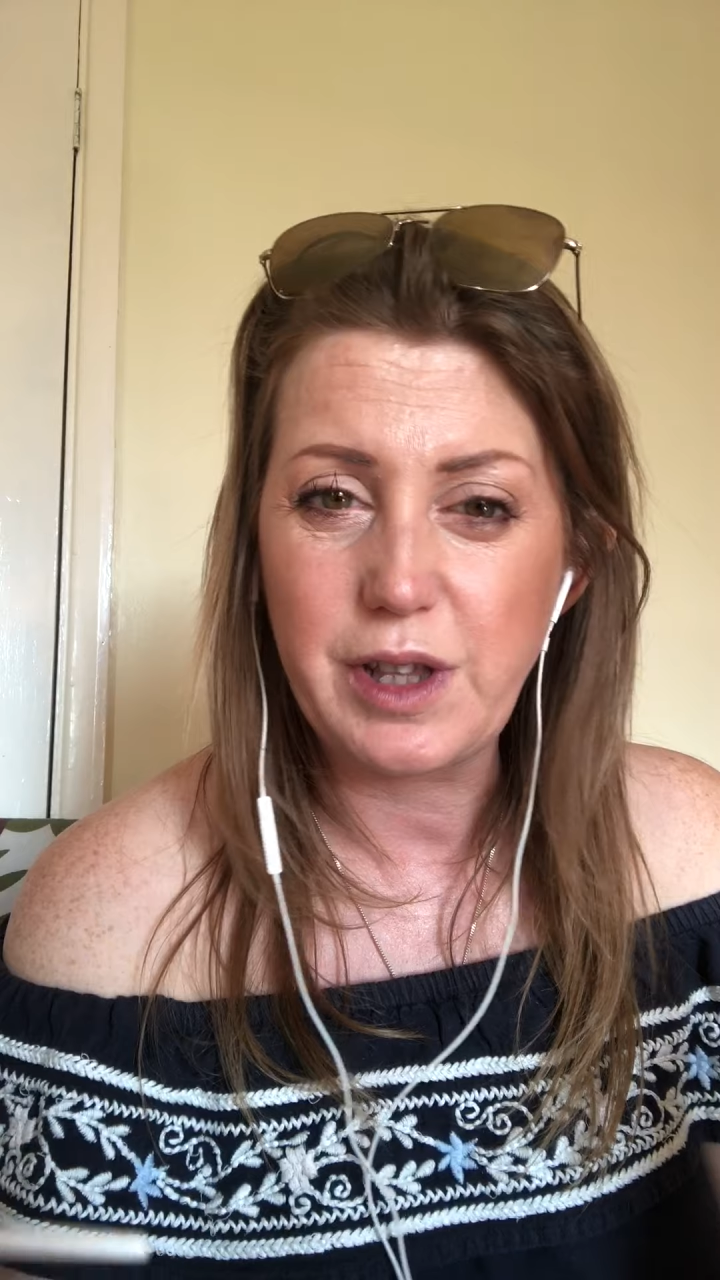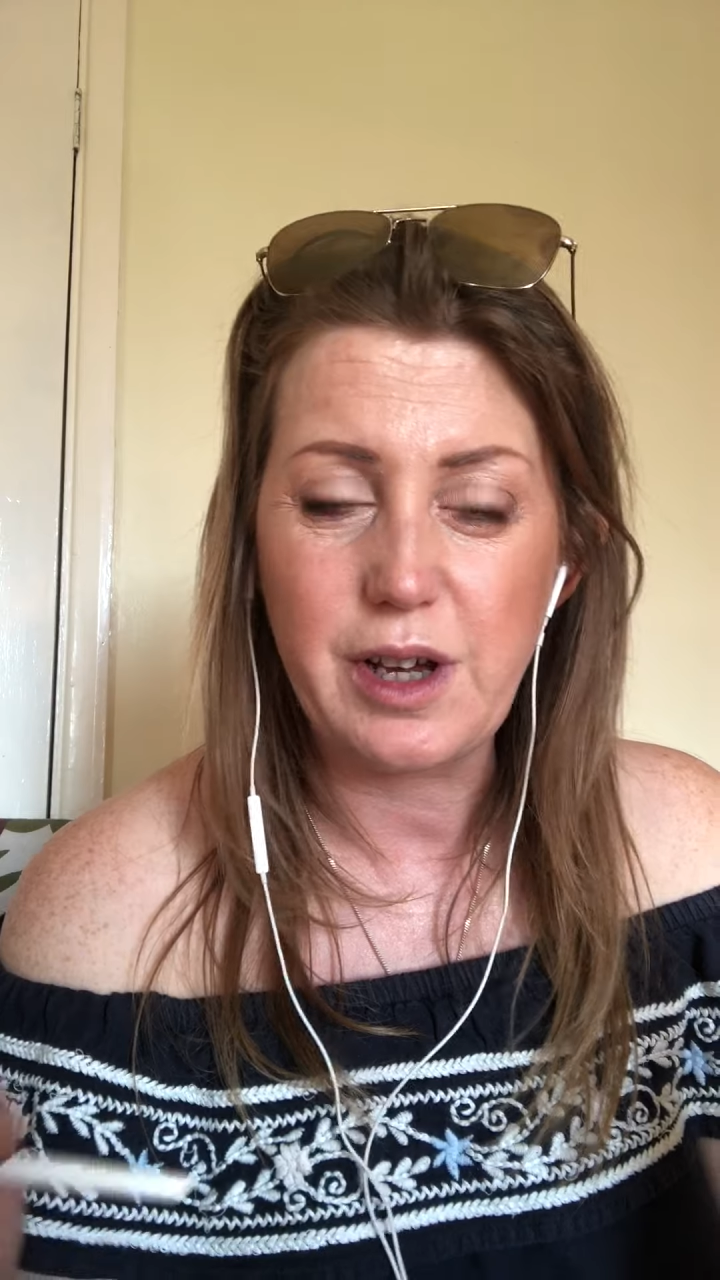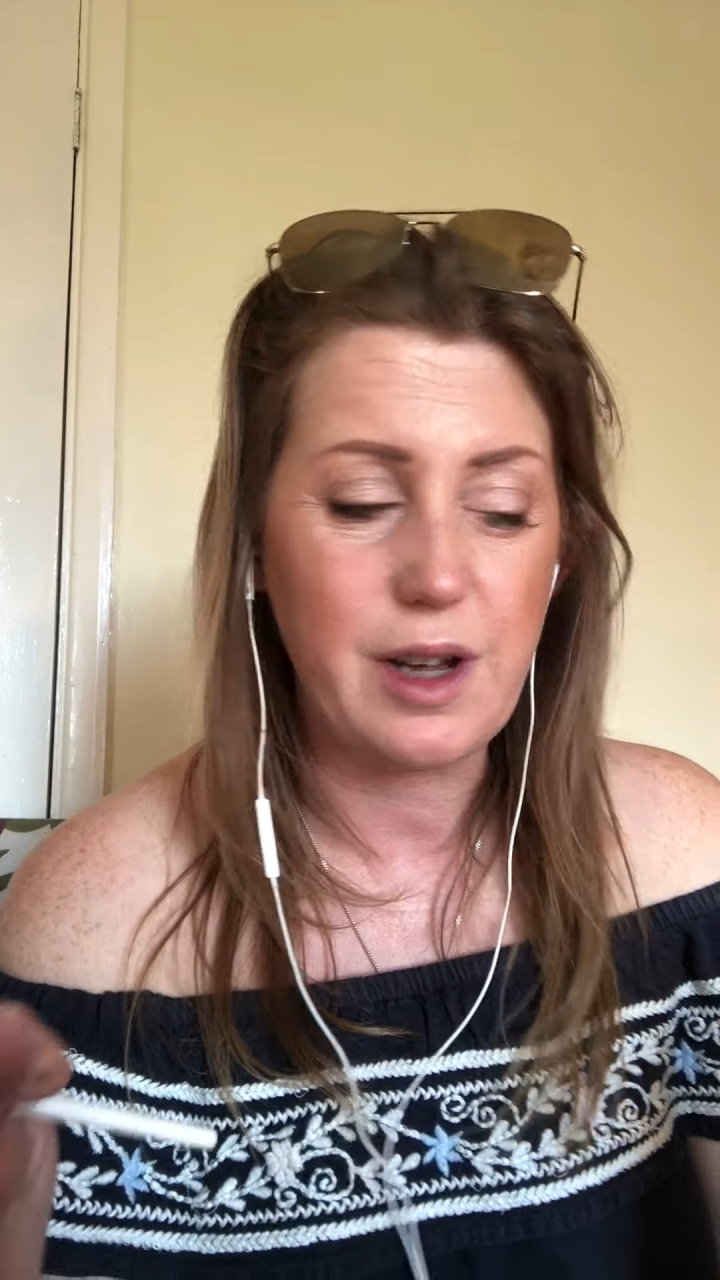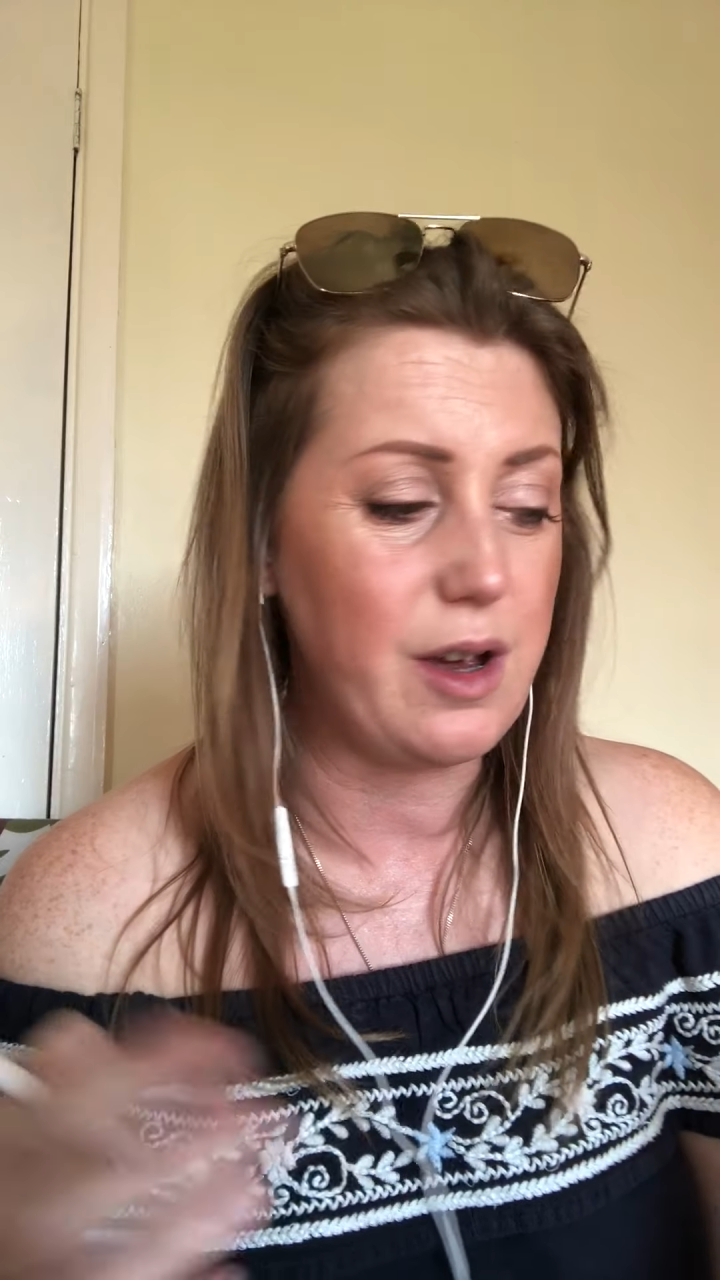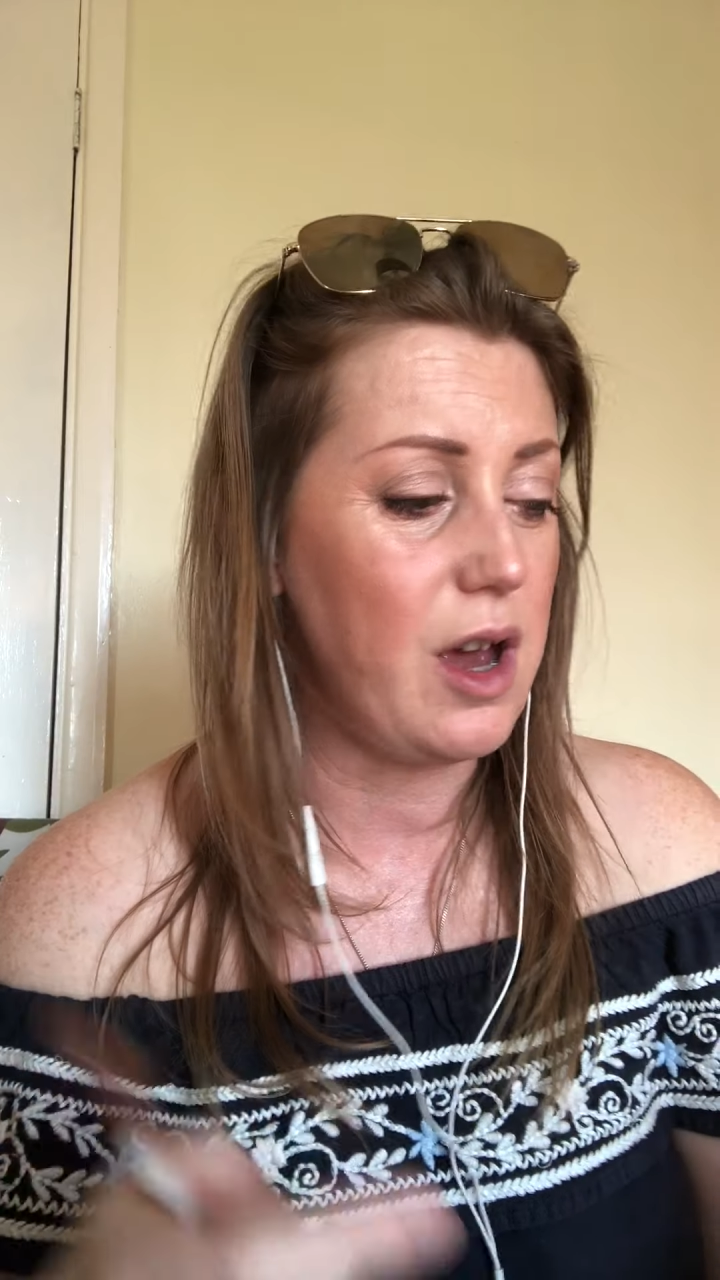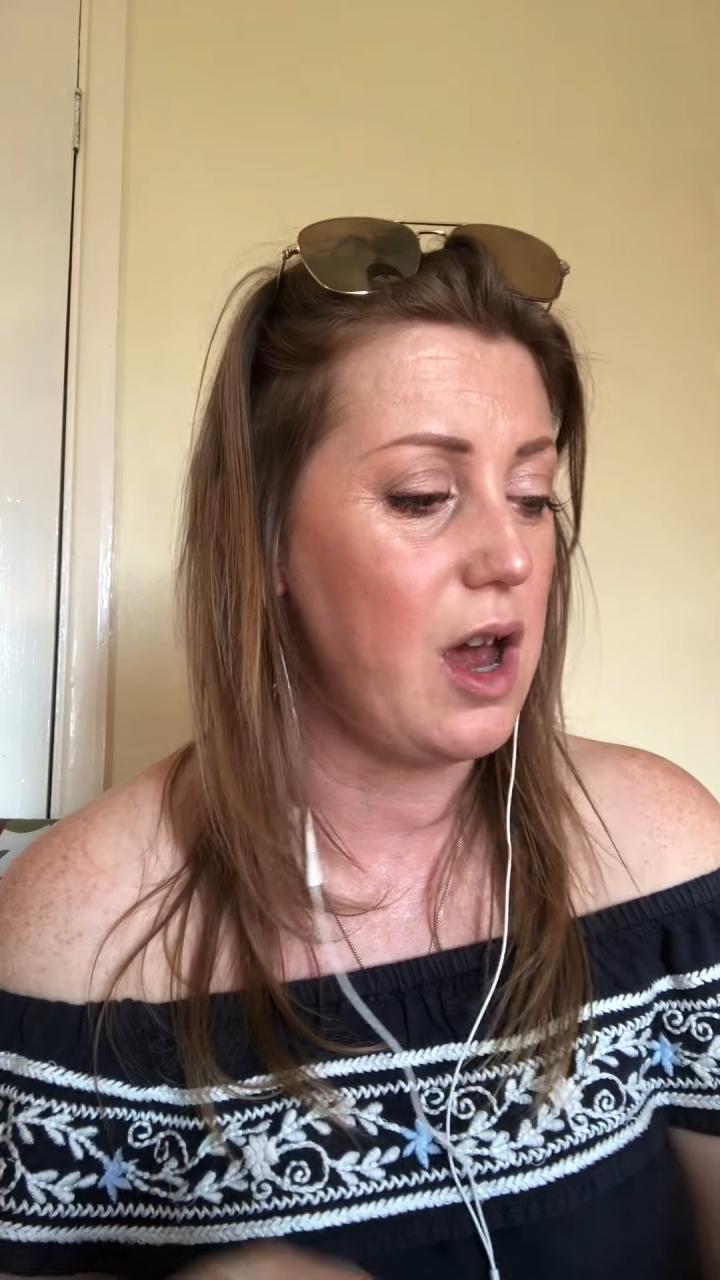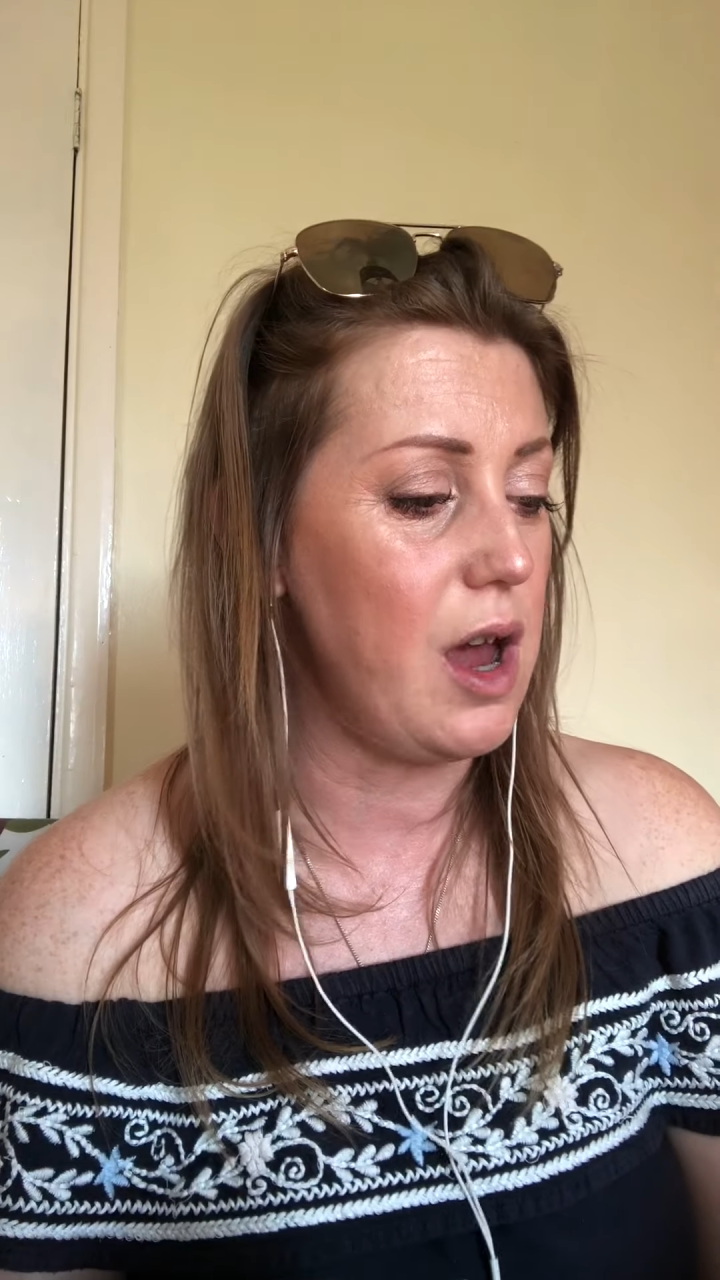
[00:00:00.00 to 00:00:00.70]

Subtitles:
the